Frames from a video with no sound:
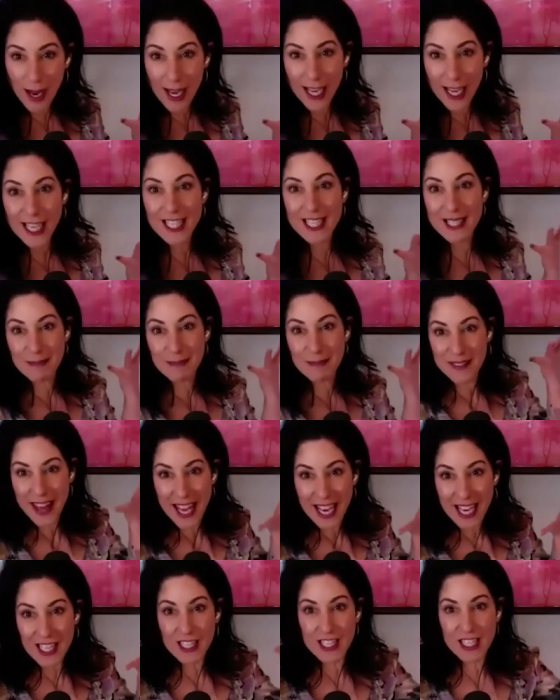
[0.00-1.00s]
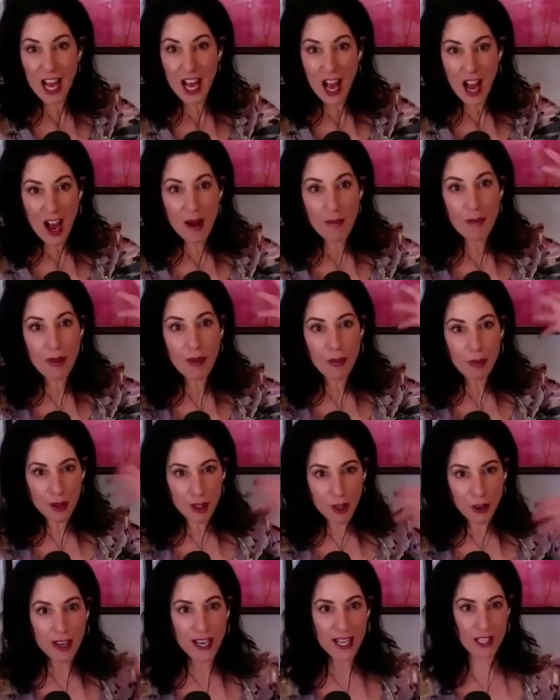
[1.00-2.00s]
greatest things come through
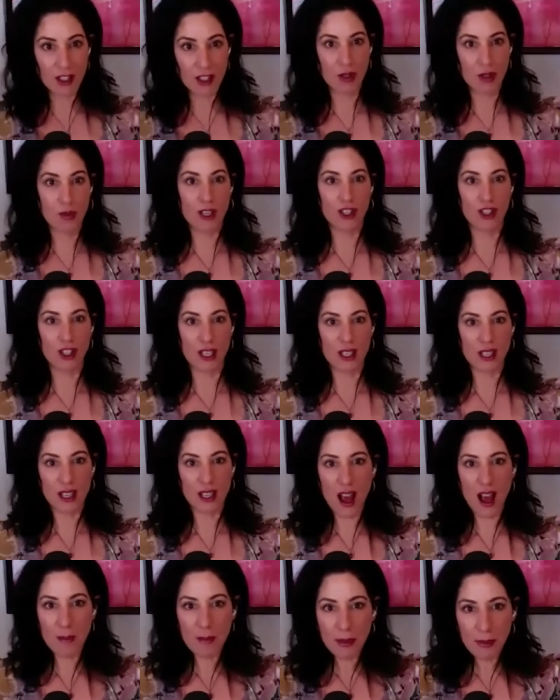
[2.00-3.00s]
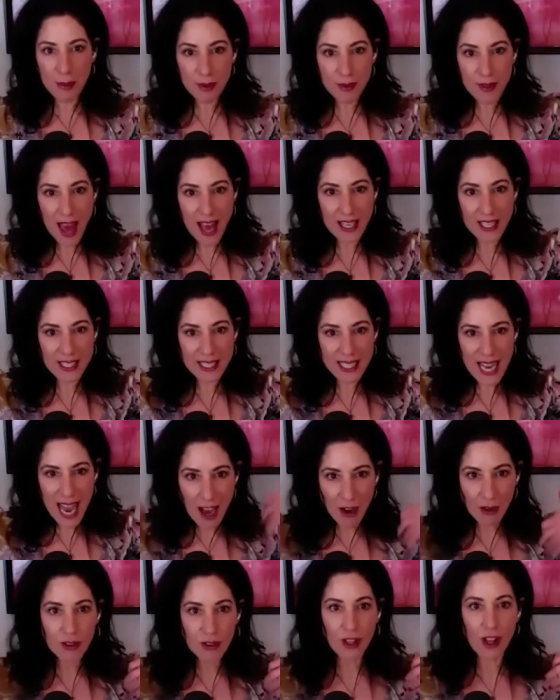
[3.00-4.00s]
your intuition, come through that
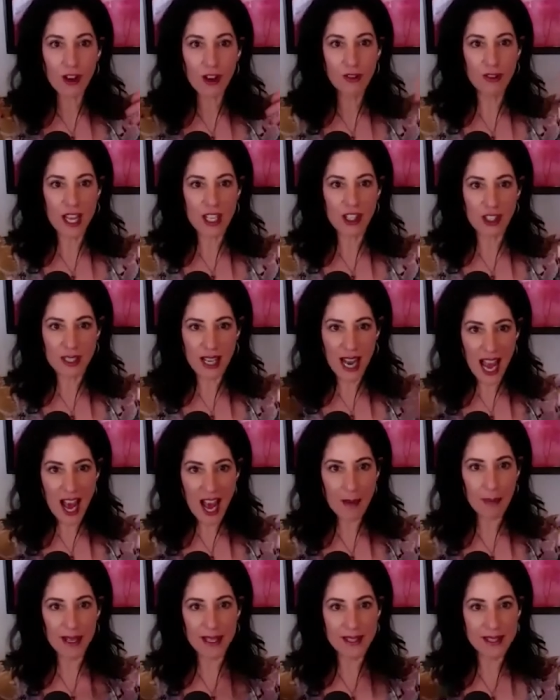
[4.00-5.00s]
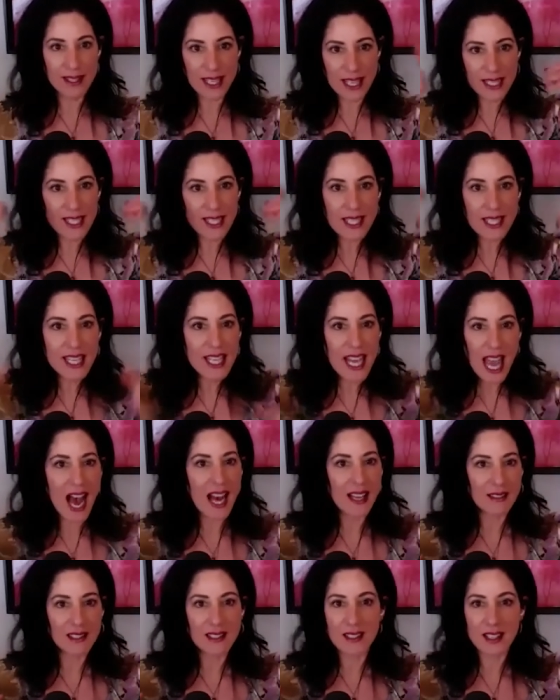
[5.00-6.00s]
download that just happens. This is a
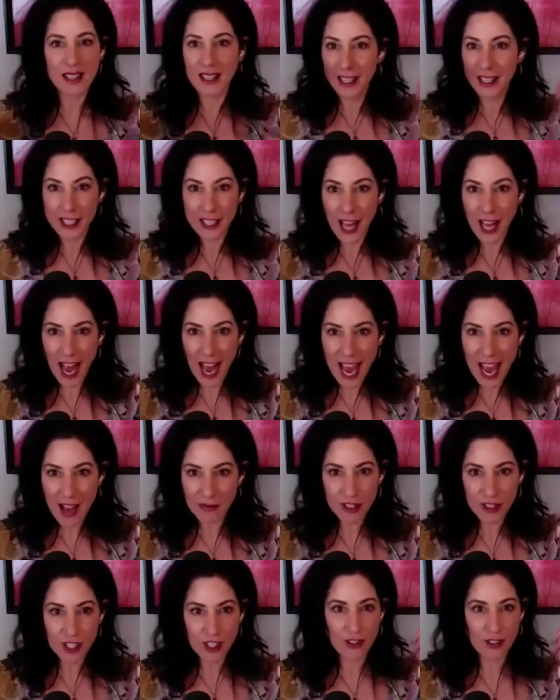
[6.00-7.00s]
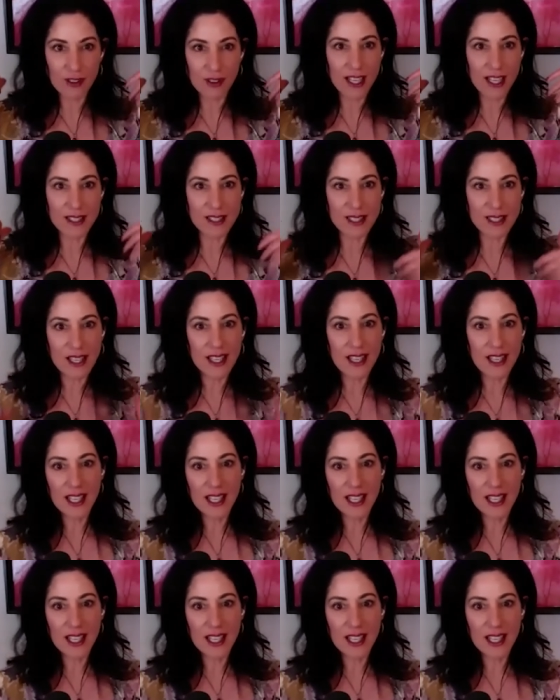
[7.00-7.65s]
yes, I have to do this,